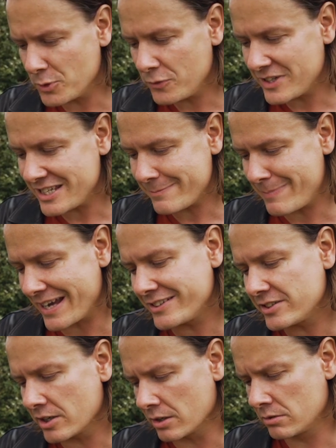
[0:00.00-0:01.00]
movie is
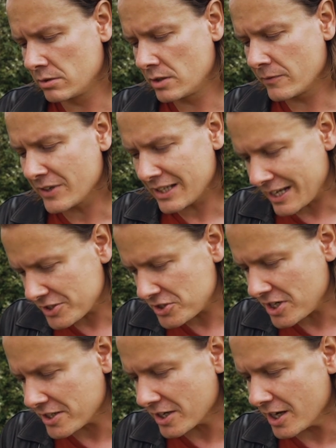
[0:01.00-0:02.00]
better, The Last
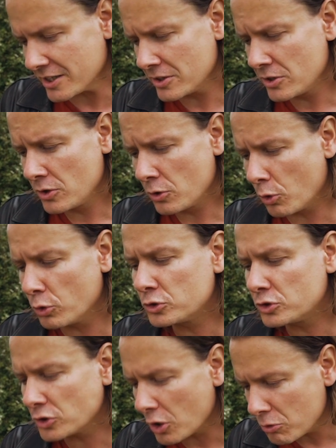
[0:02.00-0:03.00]
Jedi or
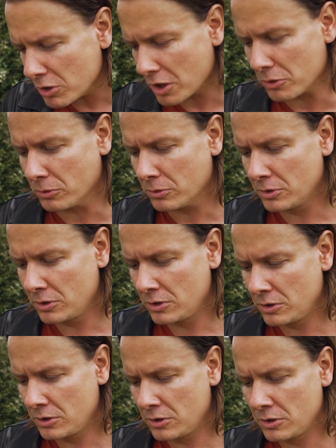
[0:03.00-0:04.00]
Solo?
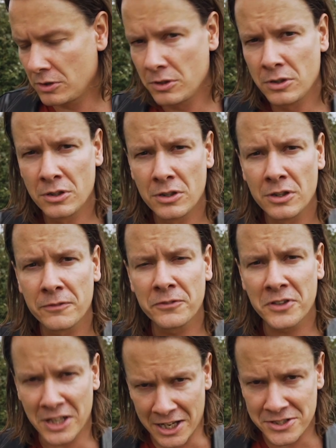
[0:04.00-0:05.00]

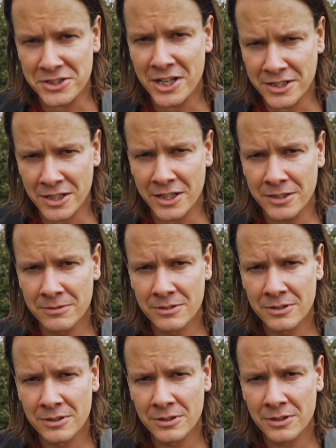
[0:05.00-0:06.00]
The Last Jedi.
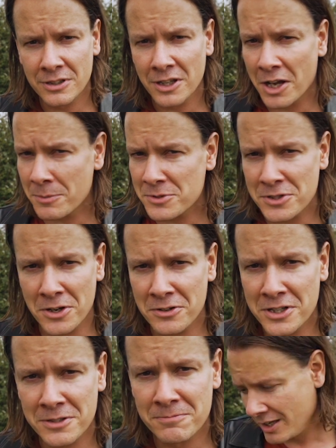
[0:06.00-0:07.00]
I'm
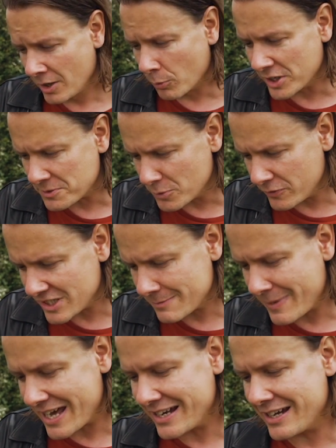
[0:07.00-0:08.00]
sorry. Which movie is
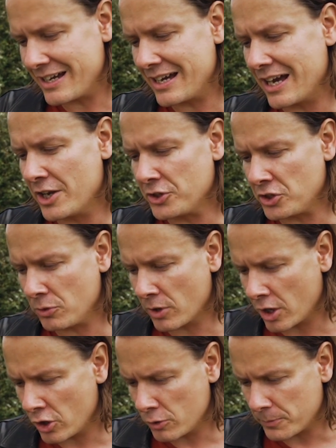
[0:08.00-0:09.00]
better, A New
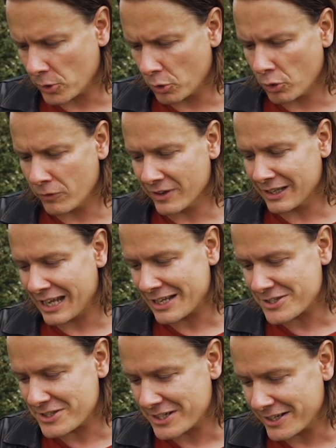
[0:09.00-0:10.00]
Hope or The
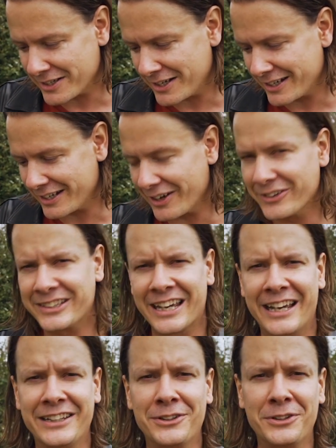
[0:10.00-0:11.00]
Last Jedi?
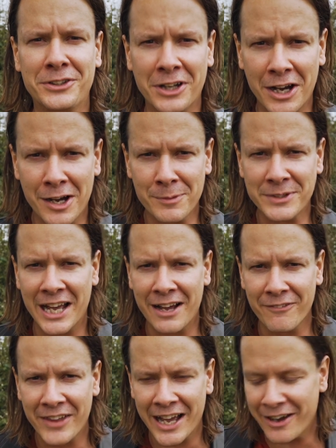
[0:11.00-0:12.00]
Okay, you can calm
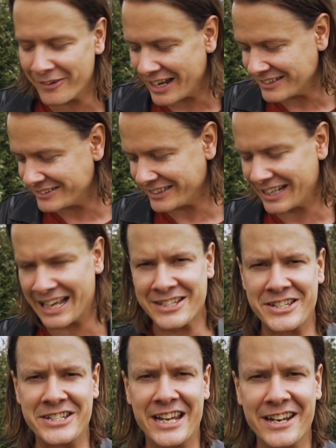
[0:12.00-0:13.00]
down now,
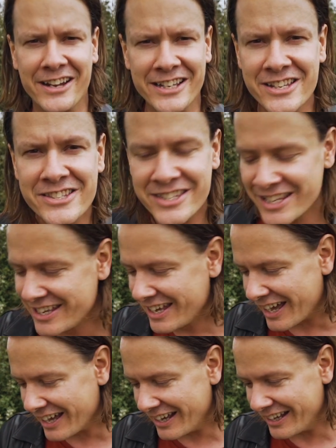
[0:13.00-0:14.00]
anti-Last Jediers,
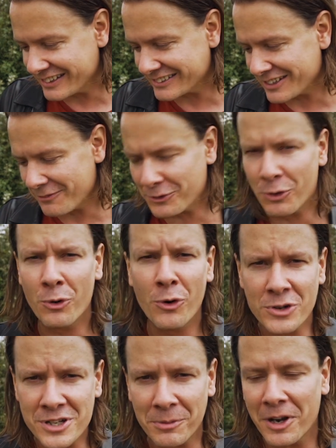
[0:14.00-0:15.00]
because of
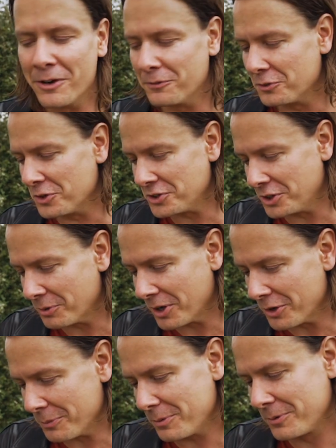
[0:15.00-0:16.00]
course I'm going for A New
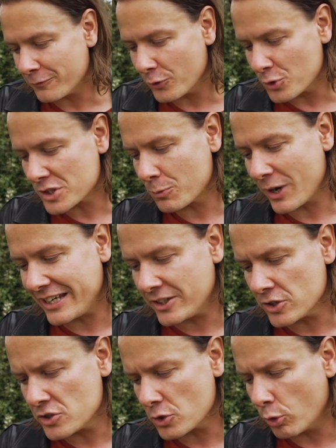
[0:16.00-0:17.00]
Hope. Force
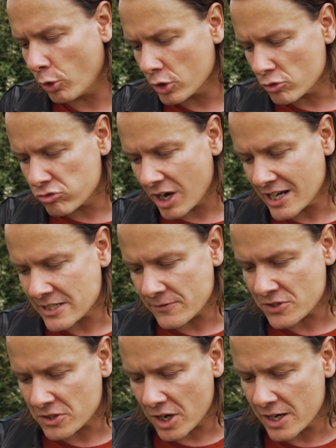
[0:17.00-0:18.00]
Awakens or The Rise of
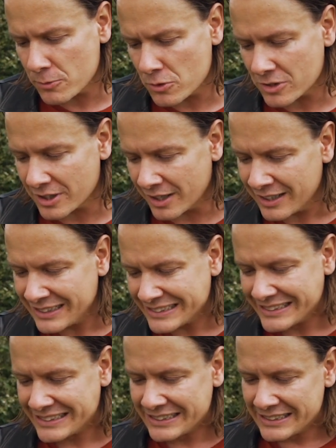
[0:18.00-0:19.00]
Skywalker?
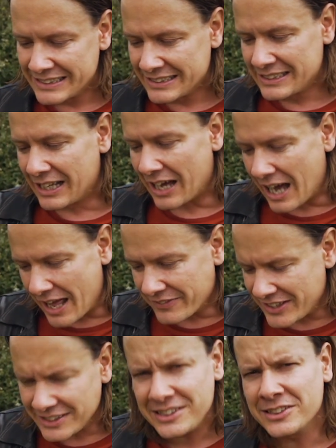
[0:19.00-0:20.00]

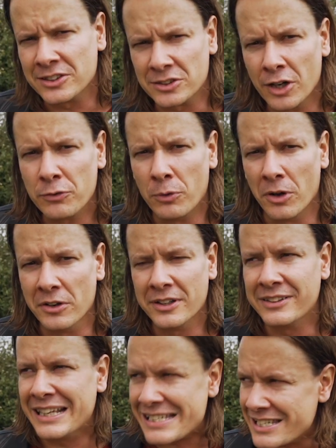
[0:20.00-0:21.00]
This is a tough one.
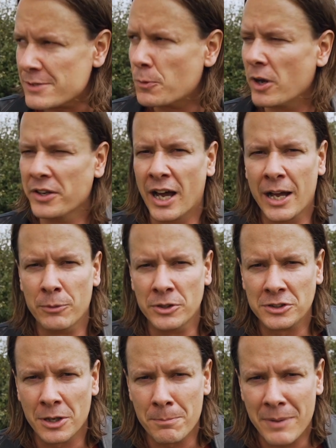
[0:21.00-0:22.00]
This is one that I
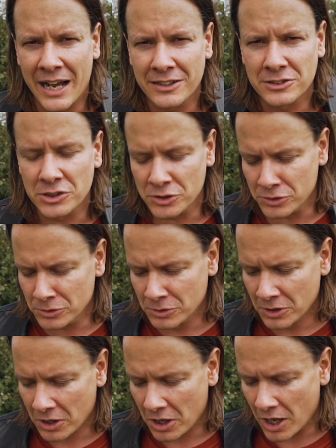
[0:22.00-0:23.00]
would come back to
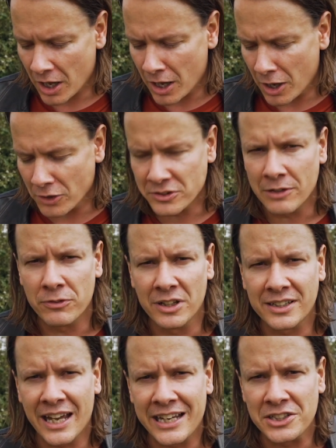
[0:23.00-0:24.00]
on different
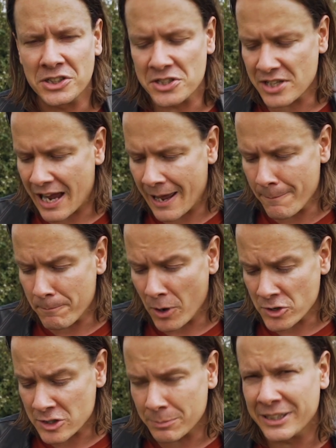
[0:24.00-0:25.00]
occasions and
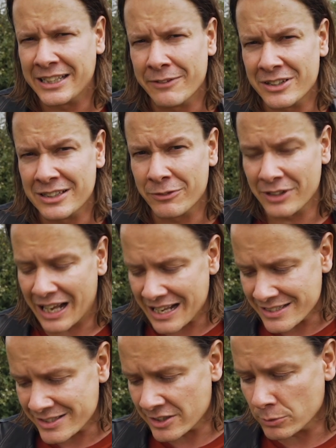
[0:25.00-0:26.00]
possibly give a different
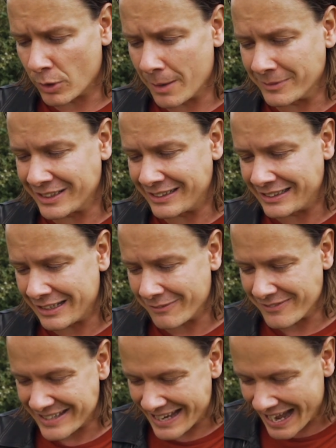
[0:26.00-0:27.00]
answer to what I'm going to
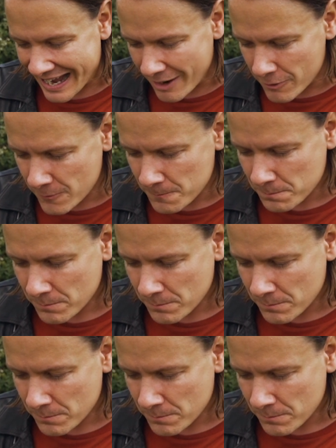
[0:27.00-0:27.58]
give now.